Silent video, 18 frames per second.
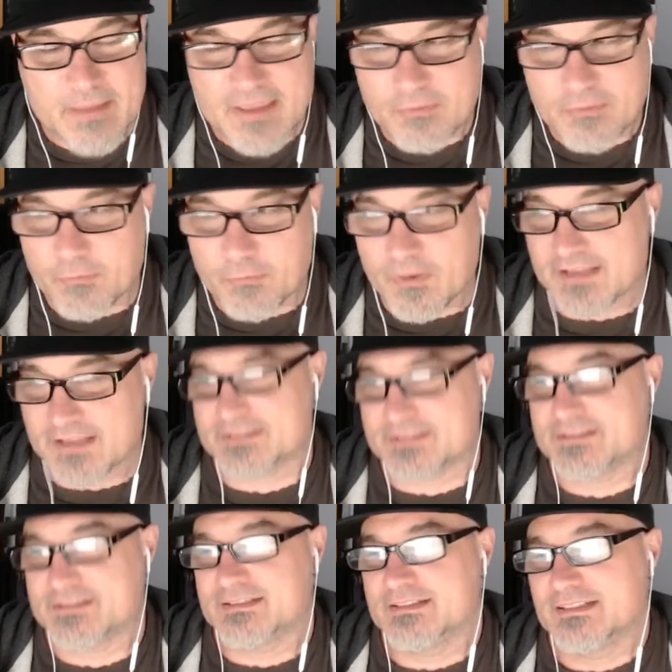the
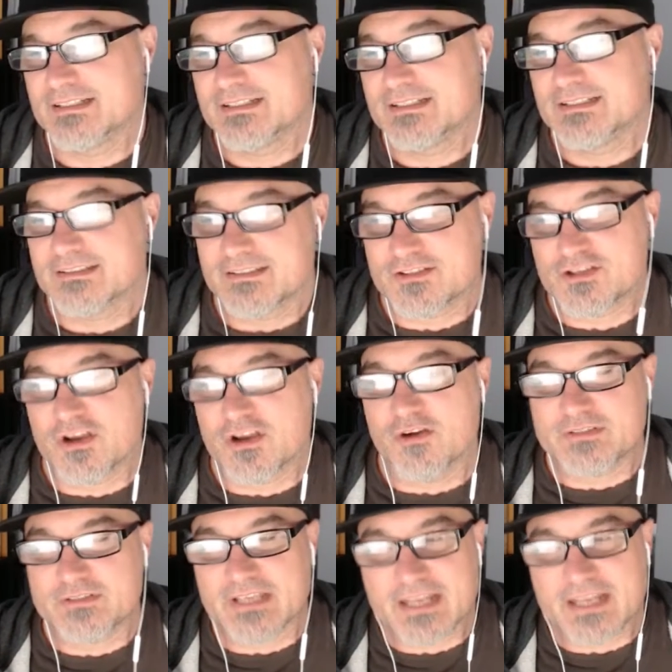Mythwits, the
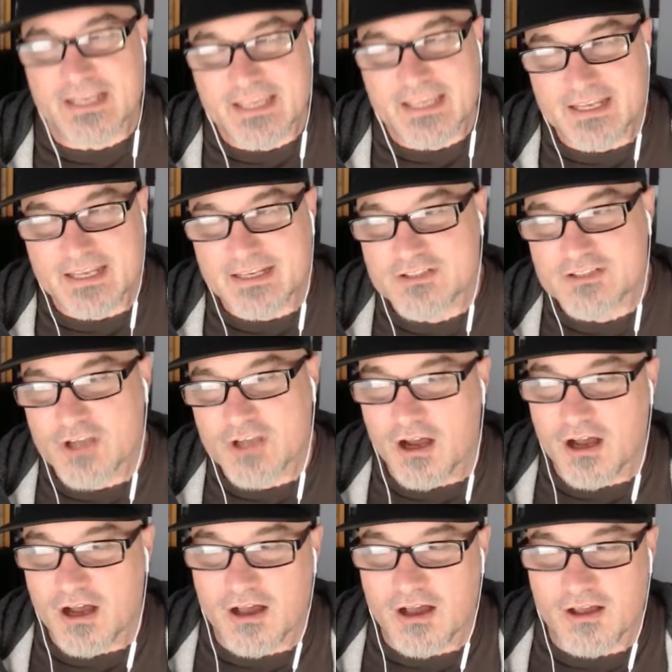show dedicated to
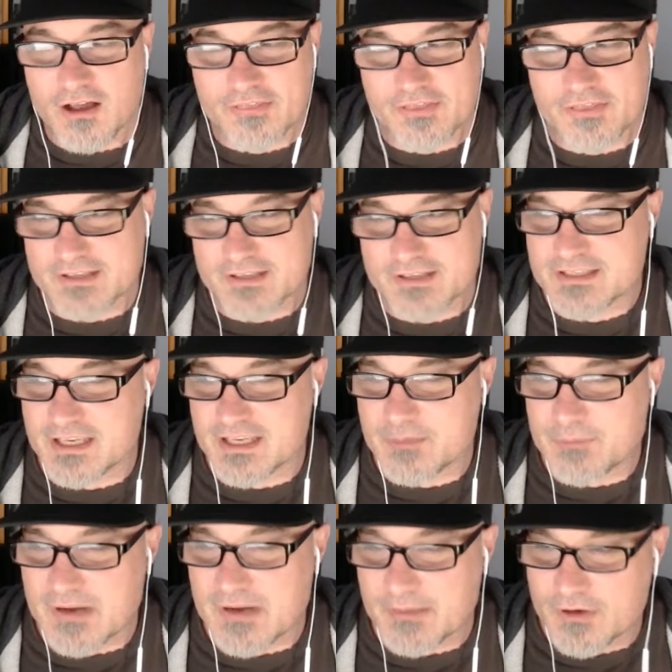all things
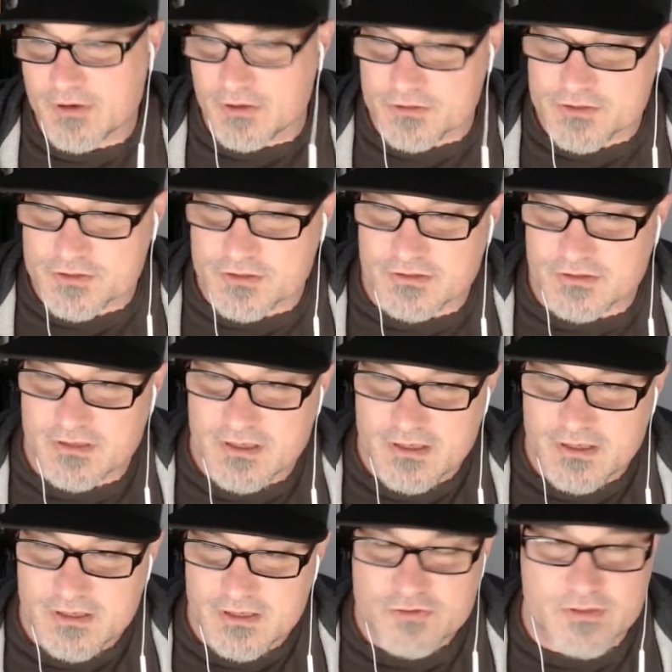geek pop culture,
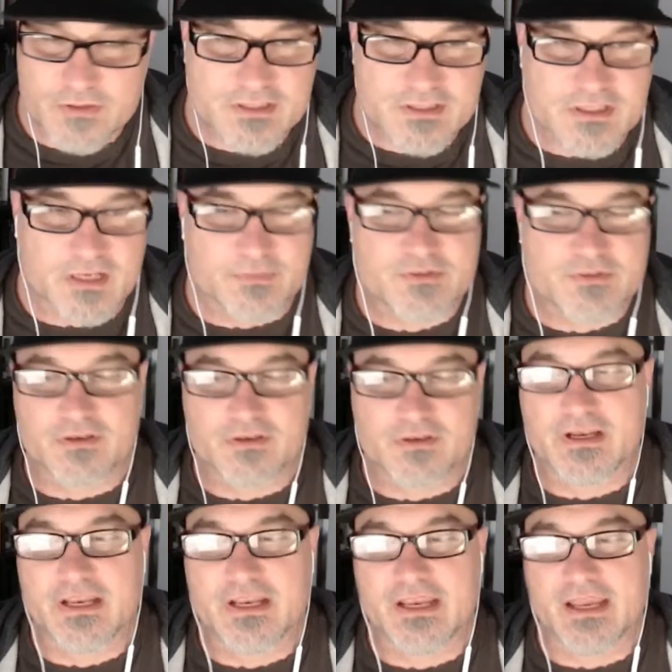drenched in
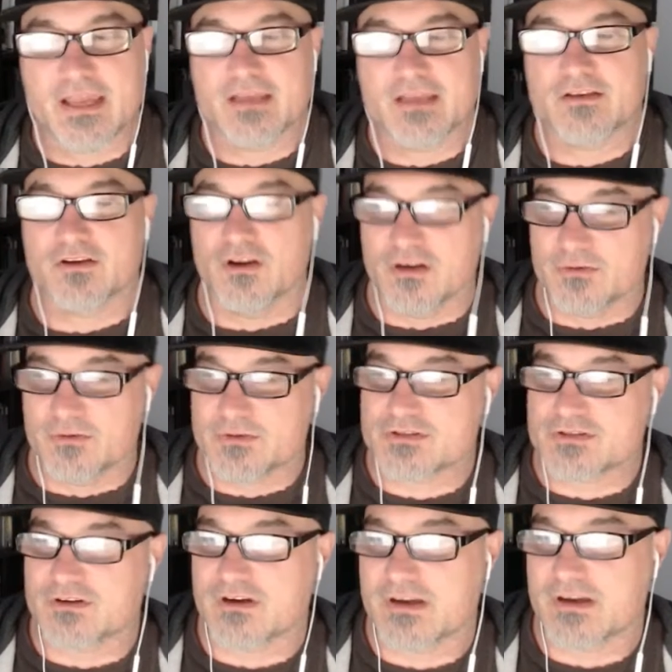absurdity and coated
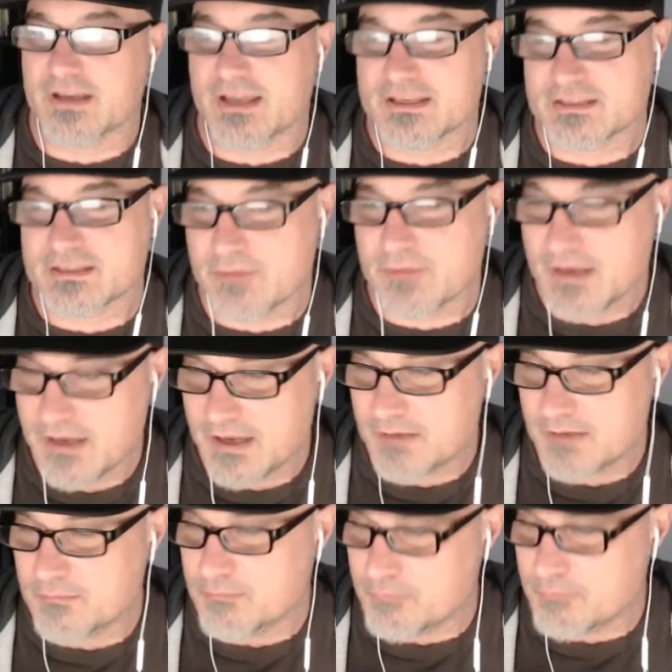with sarcasm and